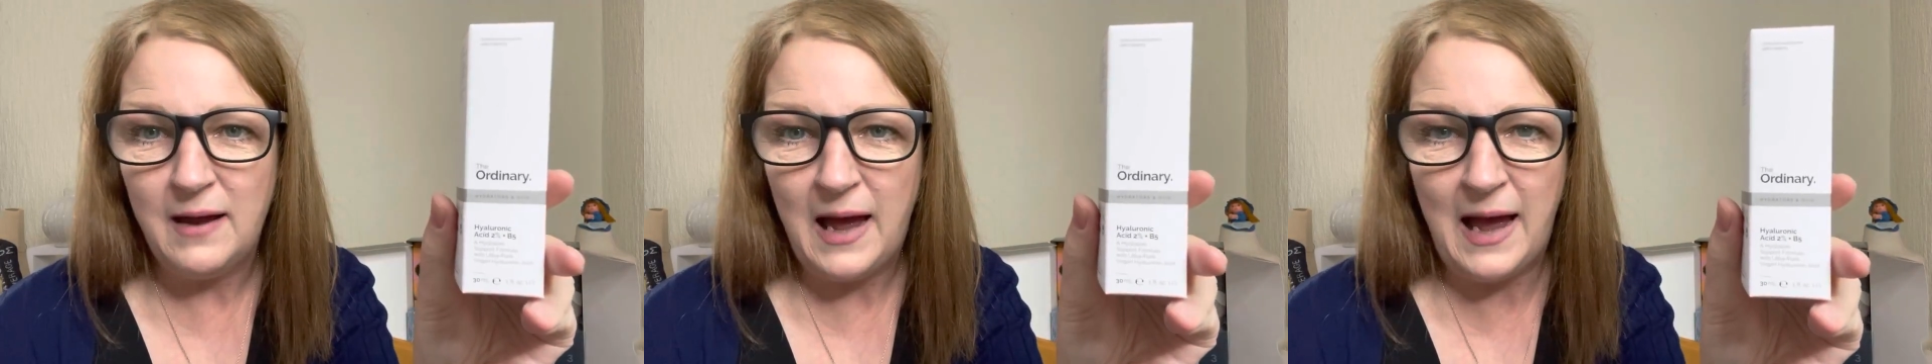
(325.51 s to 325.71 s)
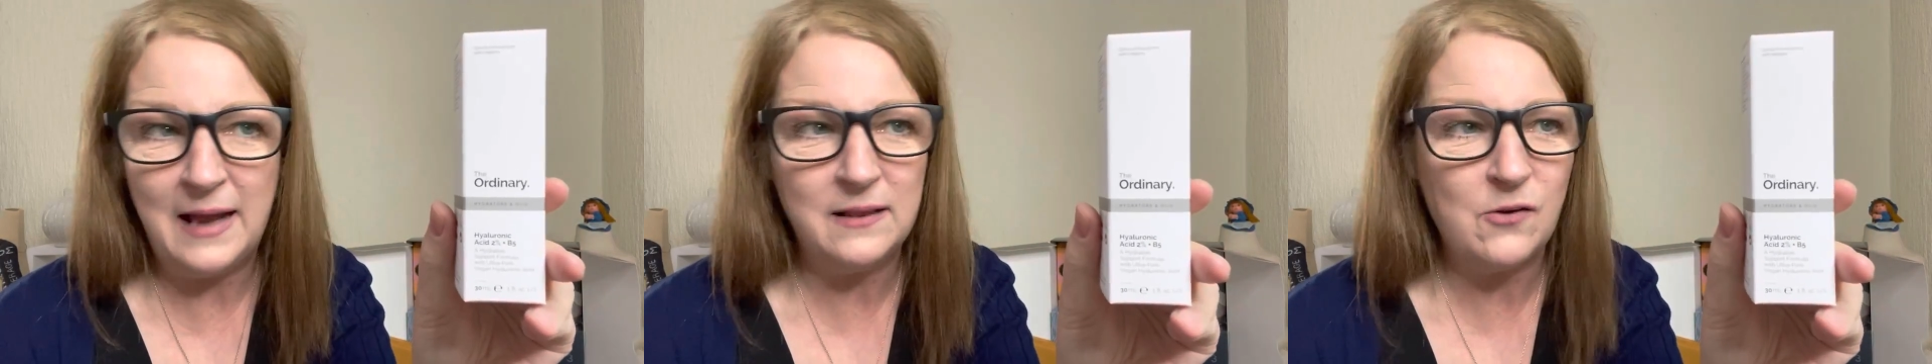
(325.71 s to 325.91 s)

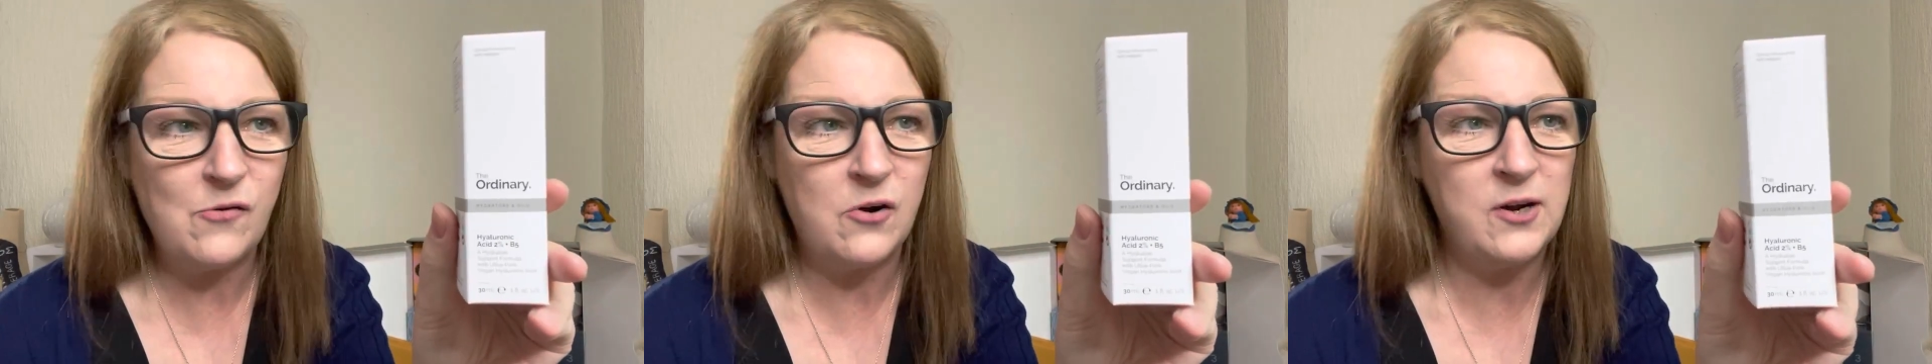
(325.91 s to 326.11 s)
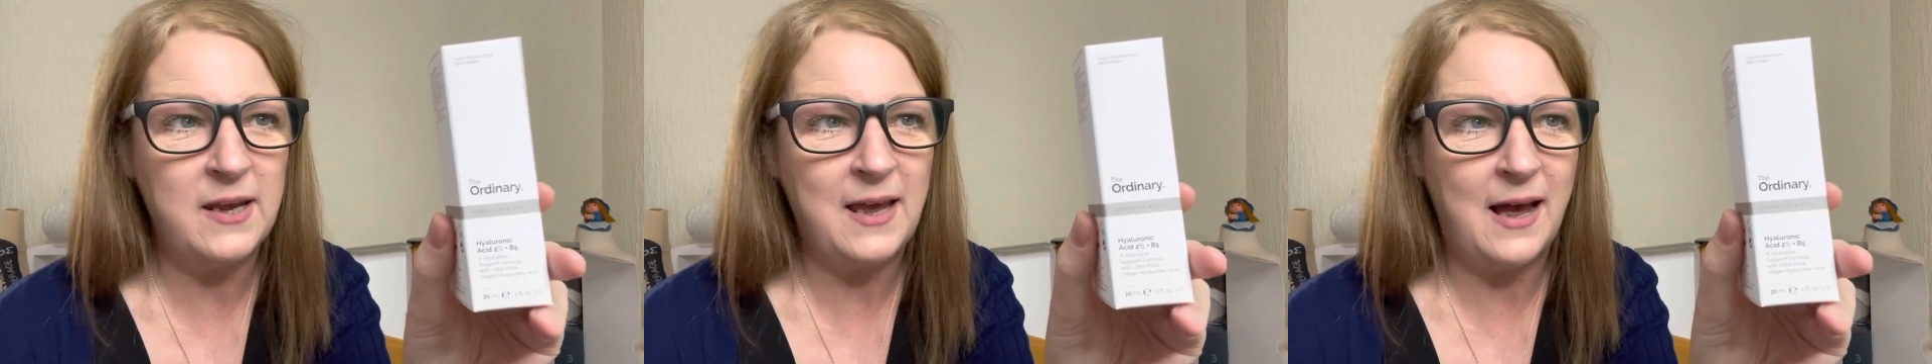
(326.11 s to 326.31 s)

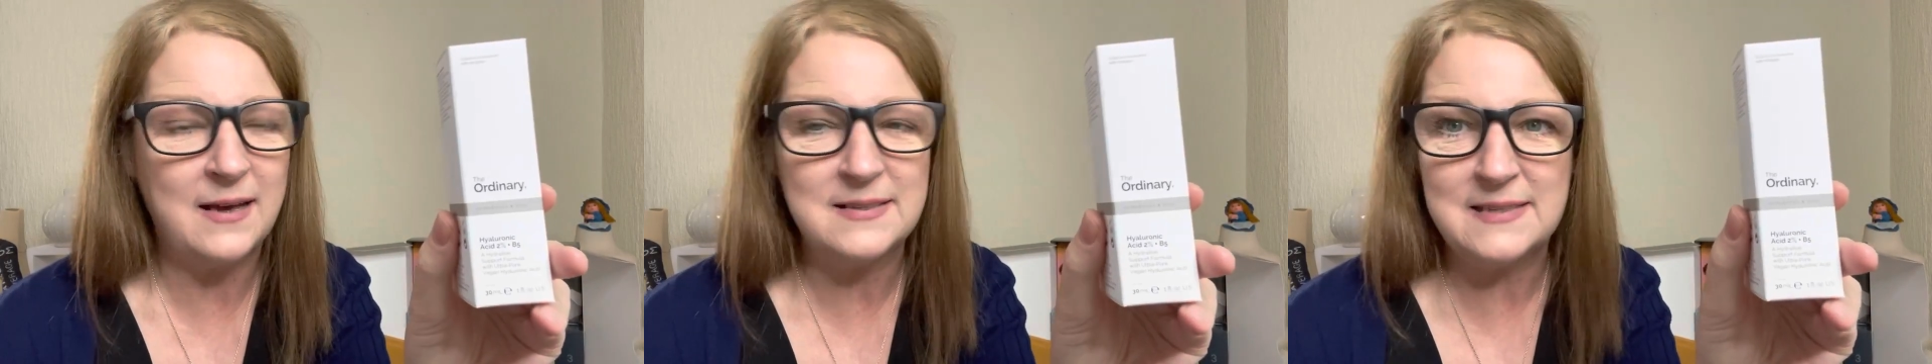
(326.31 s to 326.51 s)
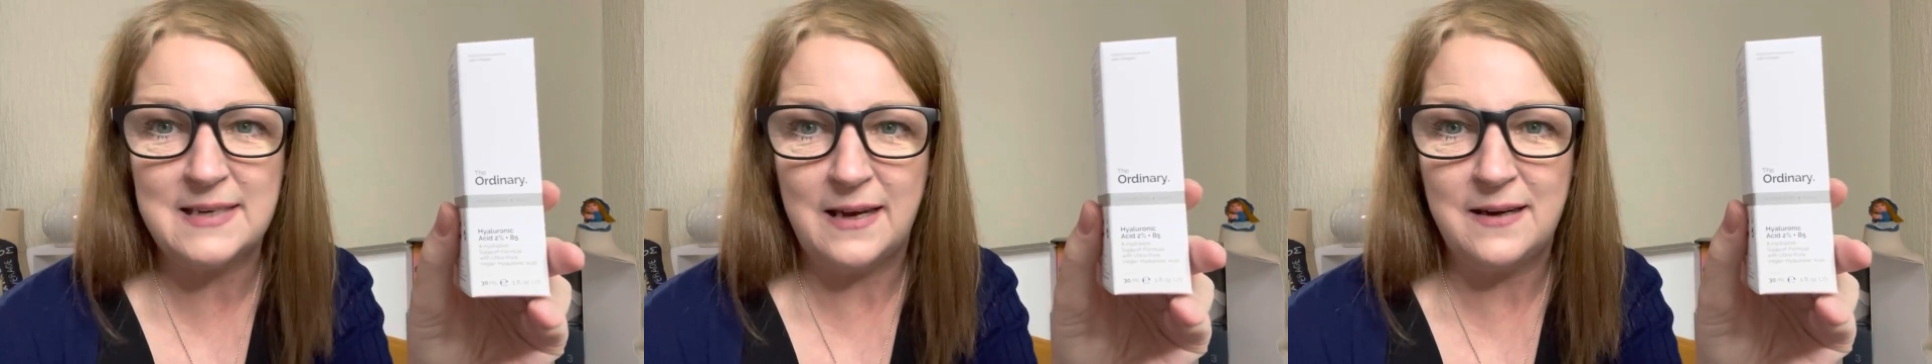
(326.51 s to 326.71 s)
Hyaluronic
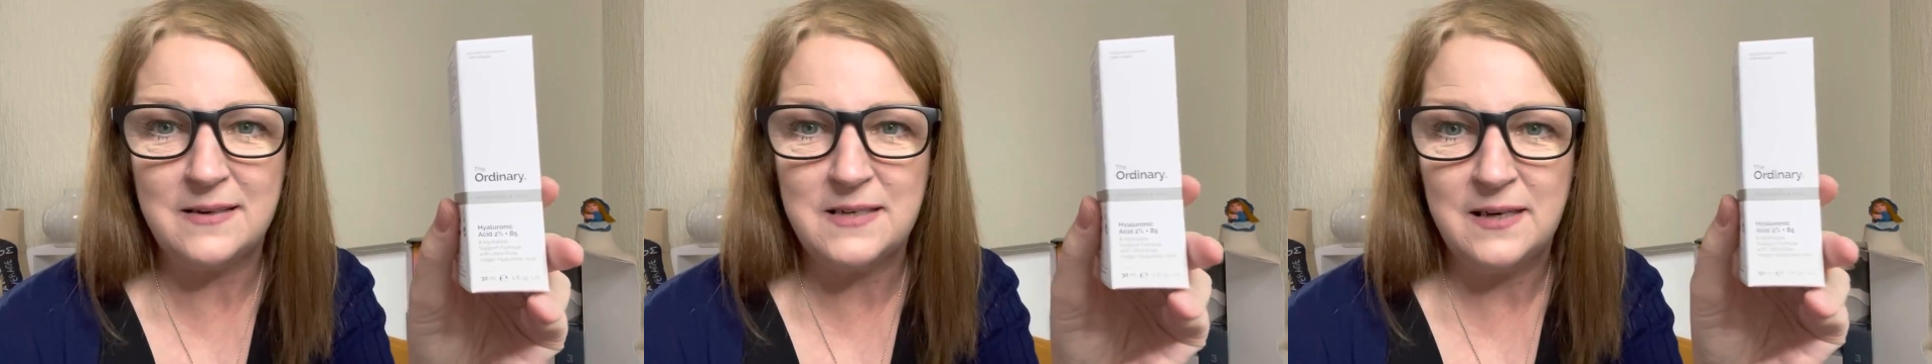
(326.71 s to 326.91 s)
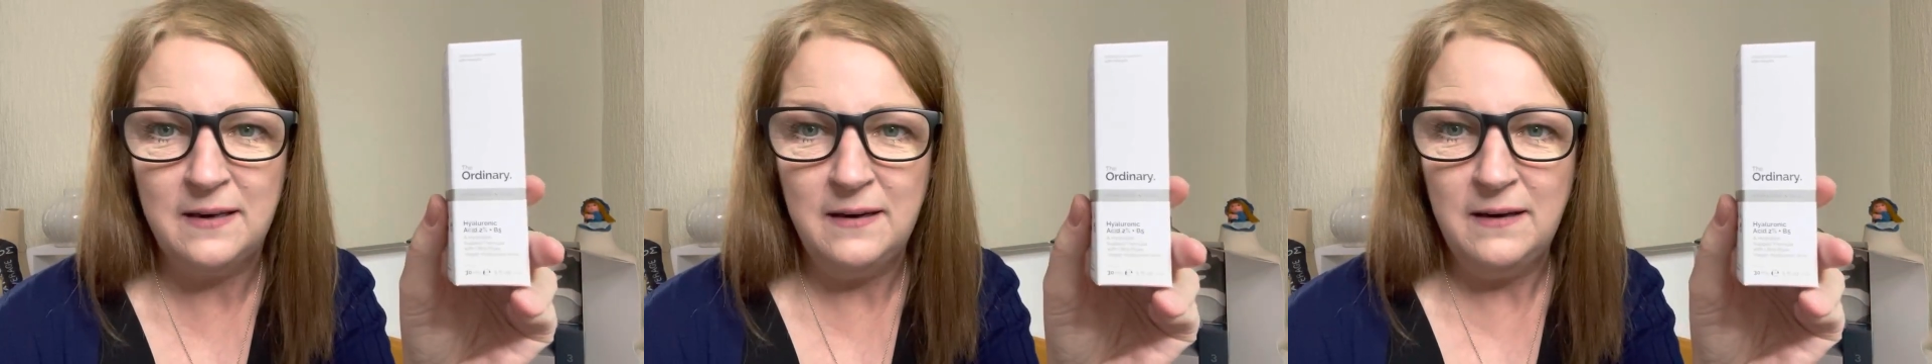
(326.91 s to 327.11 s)
acid.